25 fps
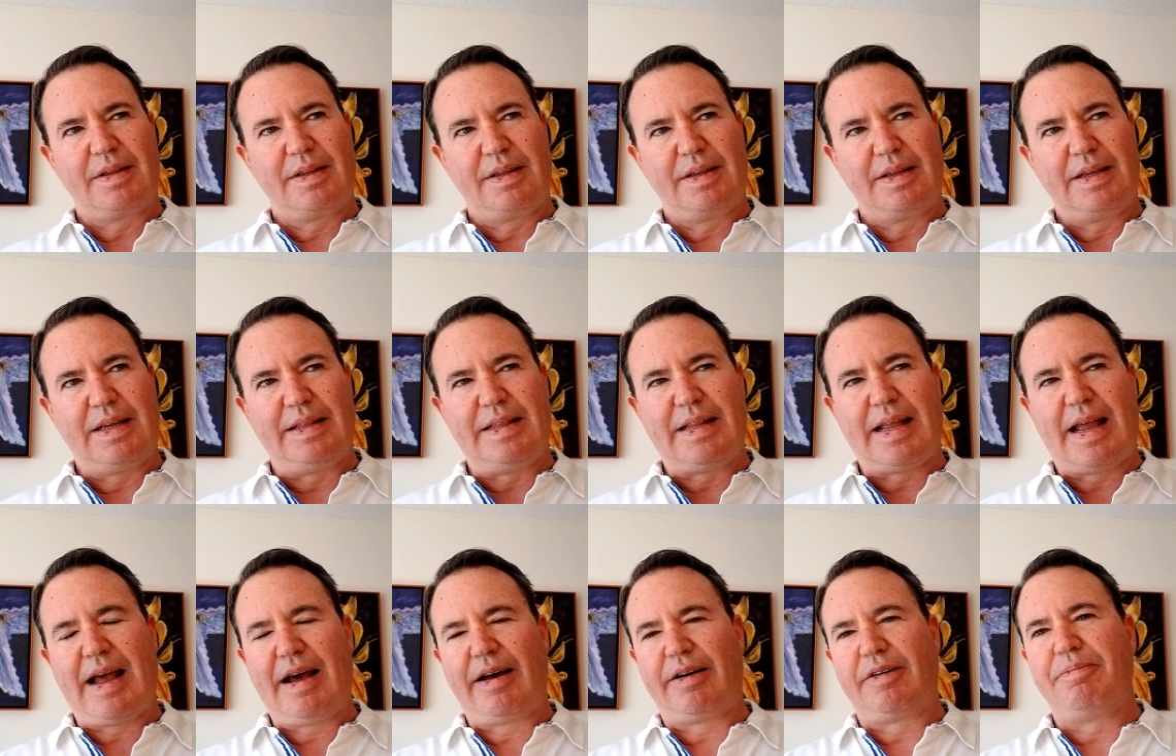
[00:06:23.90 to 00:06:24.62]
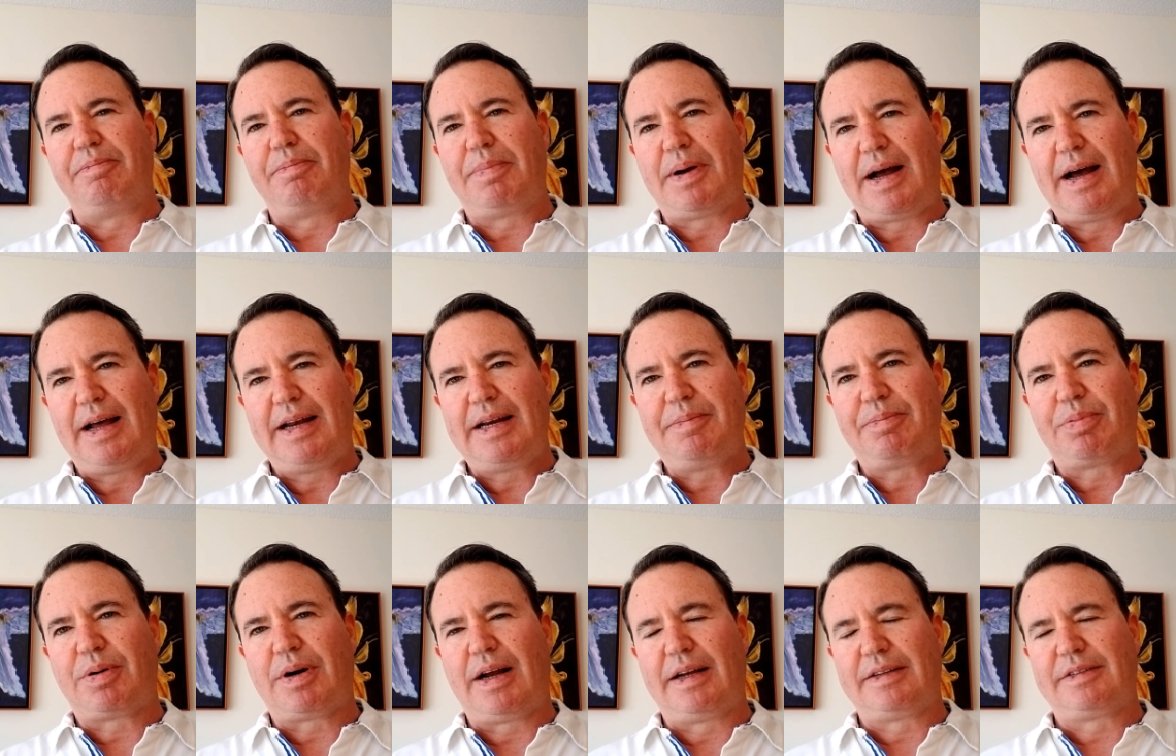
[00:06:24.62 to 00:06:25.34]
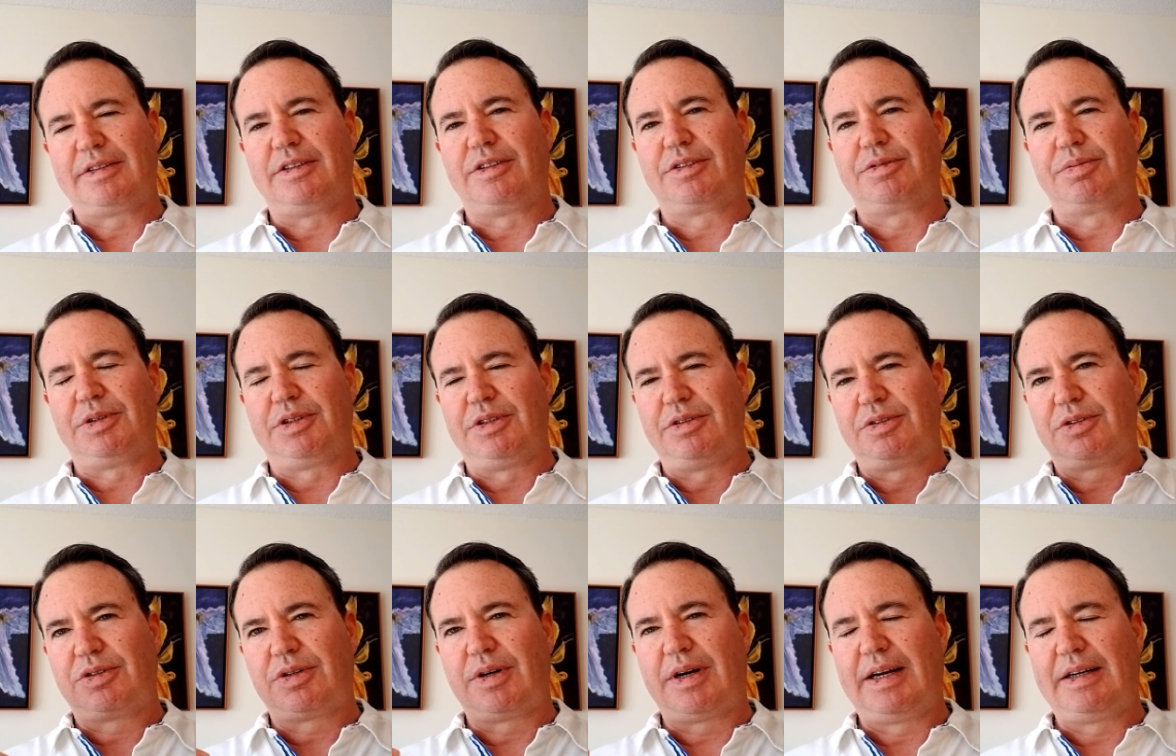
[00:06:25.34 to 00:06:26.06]
in the out of body process where you're
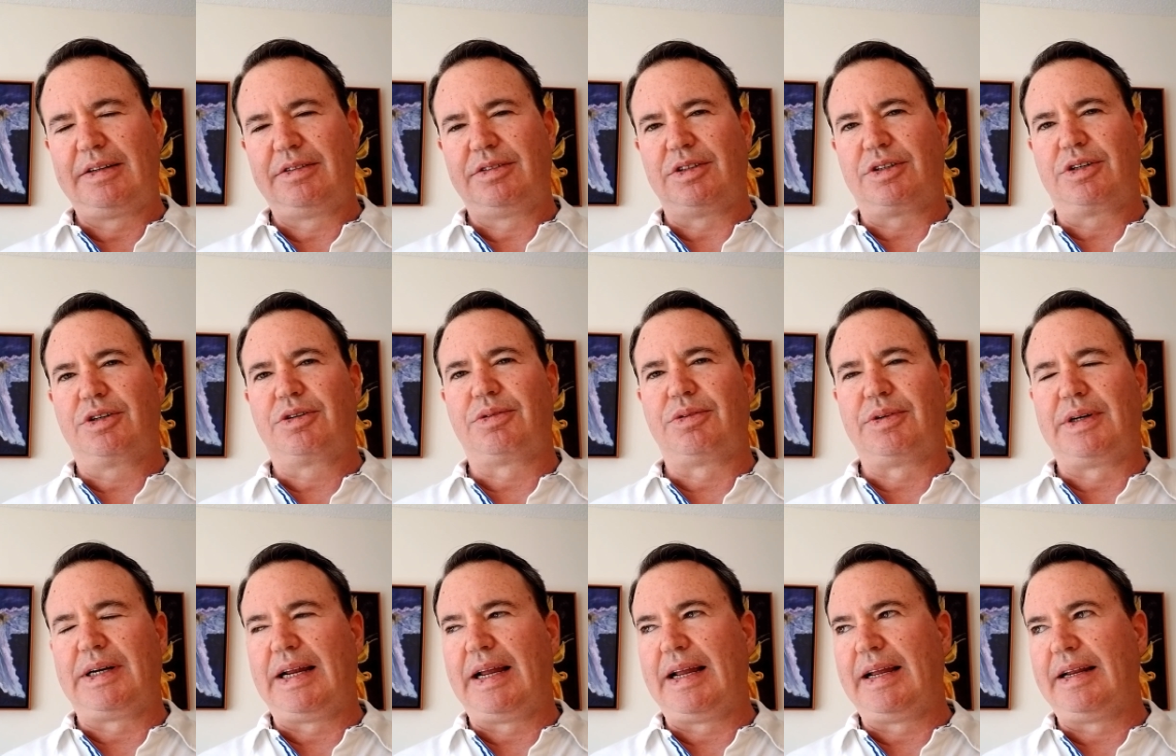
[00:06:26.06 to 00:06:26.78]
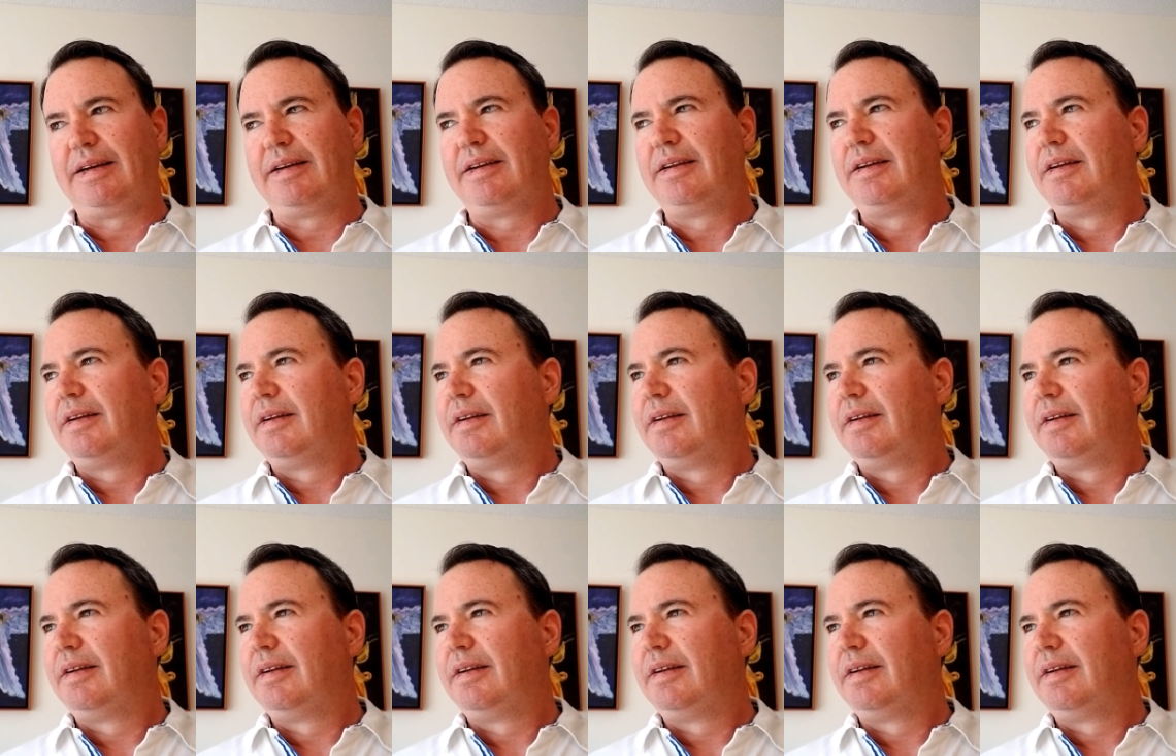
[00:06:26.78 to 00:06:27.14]
trying to create